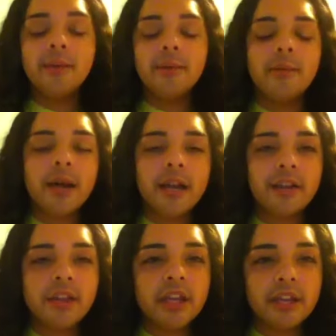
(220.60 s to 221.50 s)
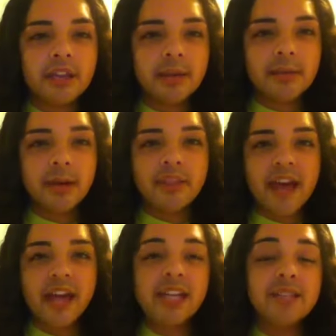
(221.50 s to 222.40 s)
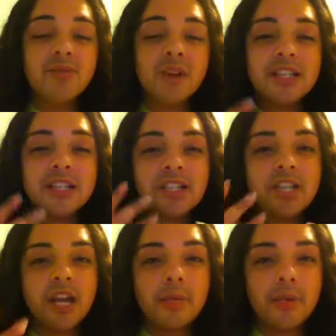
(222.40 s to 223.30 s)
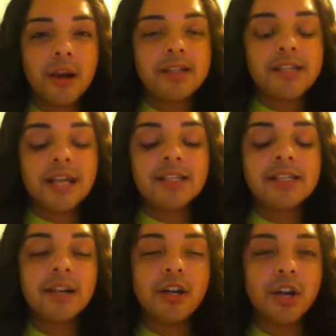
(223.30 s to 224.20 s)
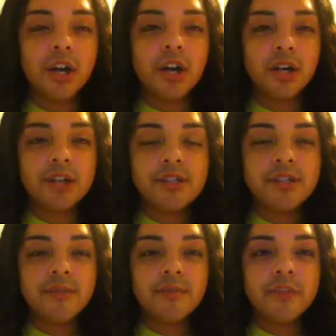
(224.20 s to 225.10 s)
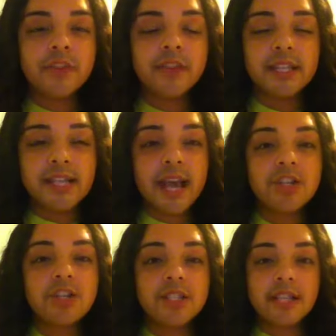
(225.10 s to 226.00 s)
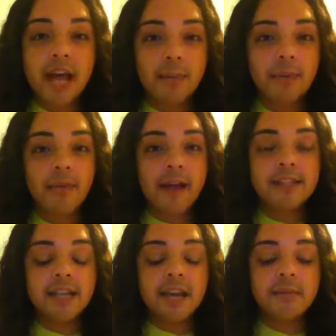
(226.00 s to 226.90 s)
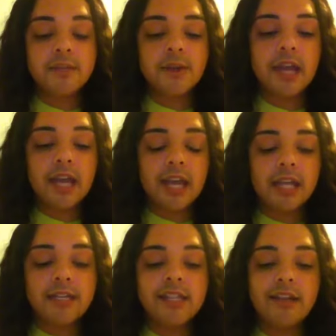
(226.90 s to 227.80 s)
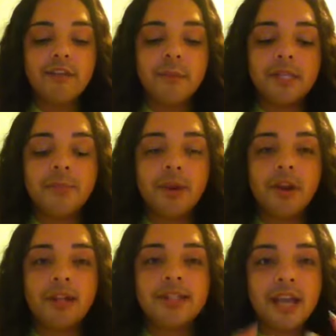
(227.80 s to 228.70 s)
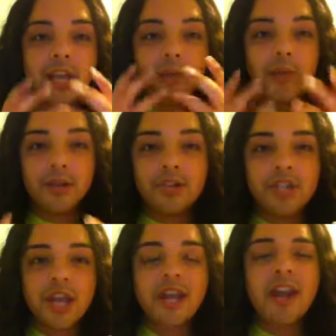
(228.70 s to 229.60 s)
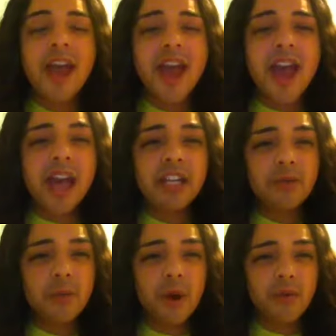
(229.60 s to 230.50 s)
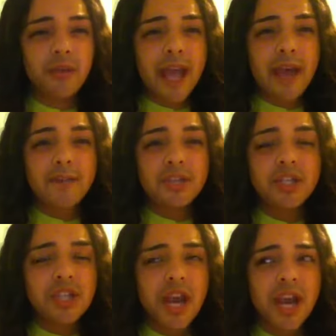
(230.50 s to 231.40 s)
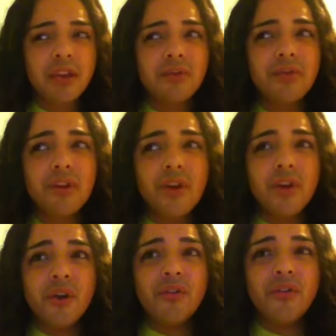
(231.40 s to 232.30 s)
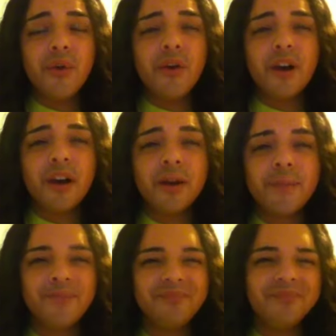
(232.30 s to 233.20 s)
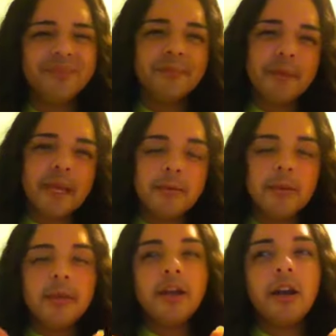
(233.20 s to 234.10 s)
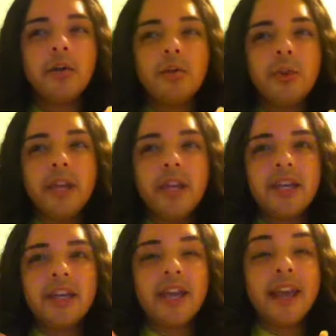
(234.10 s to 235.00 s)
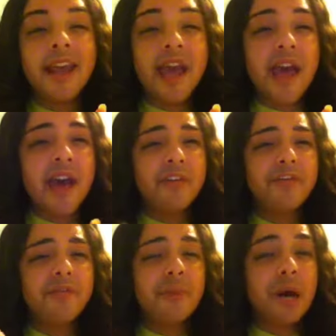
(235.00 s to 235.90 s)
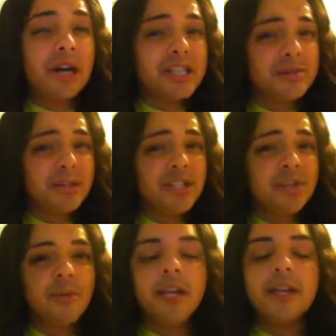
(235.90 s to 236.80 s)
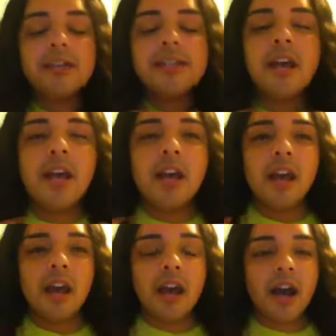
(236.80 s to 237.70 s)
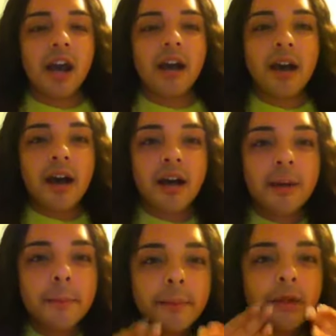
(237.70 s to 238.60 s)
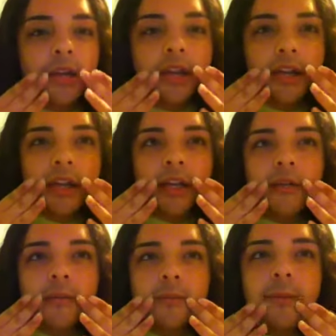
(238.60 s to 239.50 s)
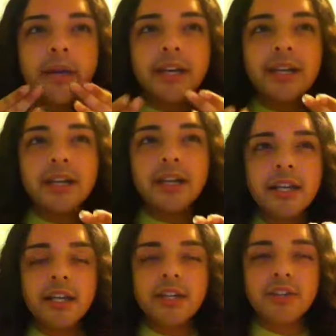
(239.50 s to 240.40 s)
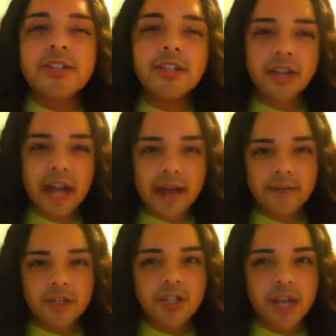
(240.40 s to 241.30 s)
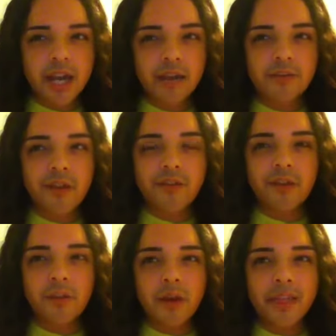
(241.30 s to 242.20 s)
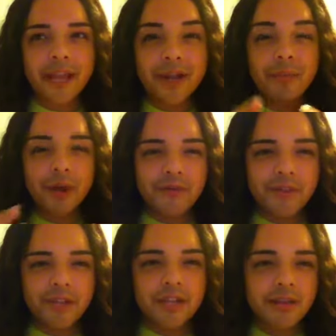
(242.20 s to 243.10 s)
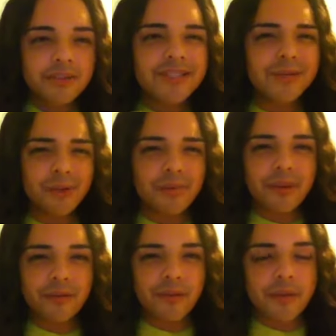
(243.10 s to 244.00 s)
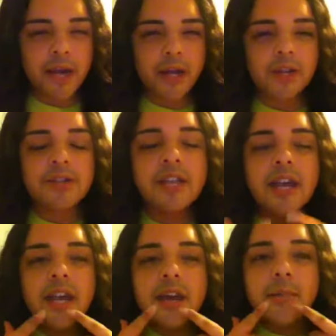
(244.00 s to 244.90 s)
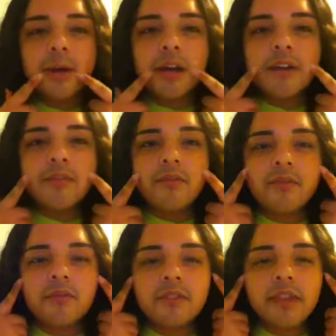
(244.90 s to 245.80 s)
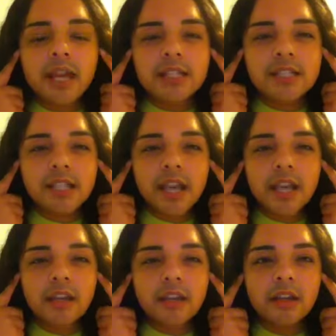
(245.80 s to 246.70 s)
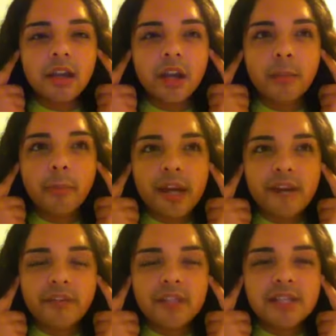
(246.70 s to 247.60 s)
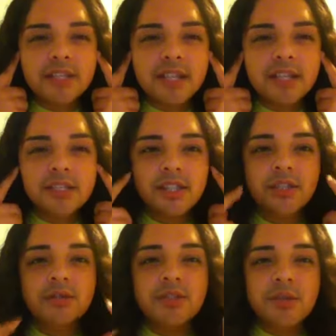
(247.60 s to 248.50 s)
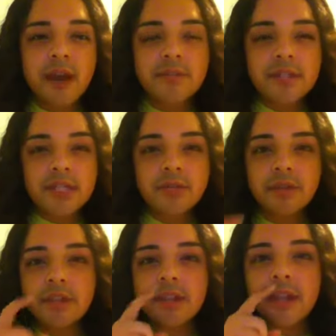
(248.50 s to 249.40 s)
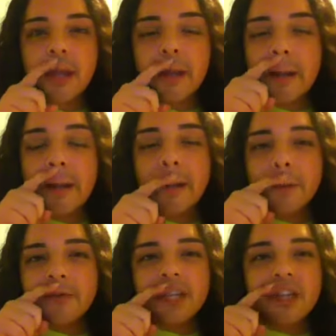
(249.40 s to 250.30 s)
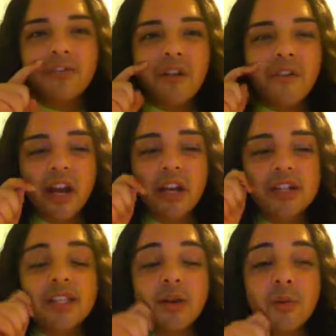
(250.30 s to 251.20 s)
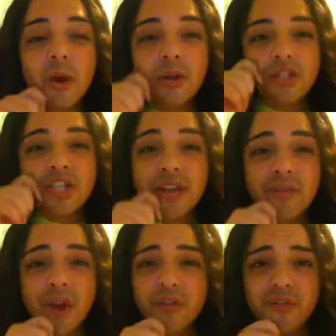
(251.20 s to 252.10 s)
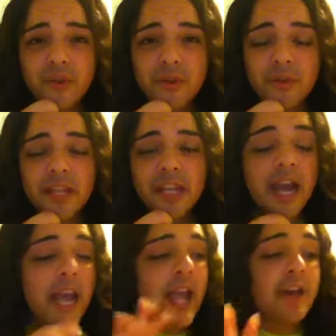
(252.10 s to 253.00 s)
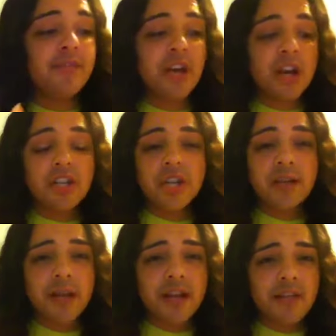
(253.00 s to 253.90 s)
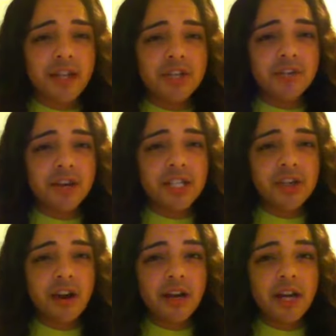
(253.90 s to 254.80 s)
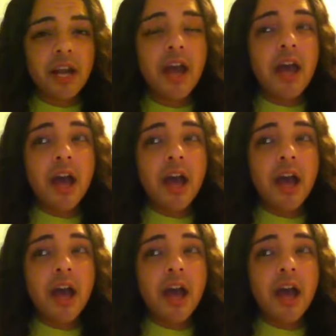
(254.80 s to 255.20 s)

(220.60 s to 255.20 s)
But the good thing about that is once the shedding process occurs, this actually did happen last time, so I can say from experience that it will shed. And you won't really have to shave for maybe a week and a half, possibly 2 weeks. But you're still gonna have to shave if you want, like, a perfect shave, because there will be a few hairs, but that's, like, a benefit to this. So you do have to deal with, like, really rough hairs that won't shave off normally. I have not tried my electric razor on it.